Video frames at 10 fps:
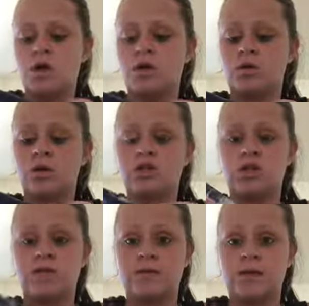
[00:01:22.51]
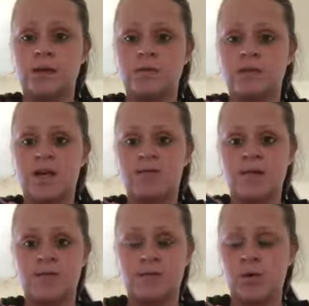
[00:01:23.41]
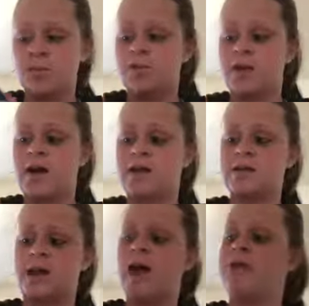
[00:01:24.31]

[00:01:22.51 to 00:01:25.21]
You'll need shaving cream to give it the foam effect.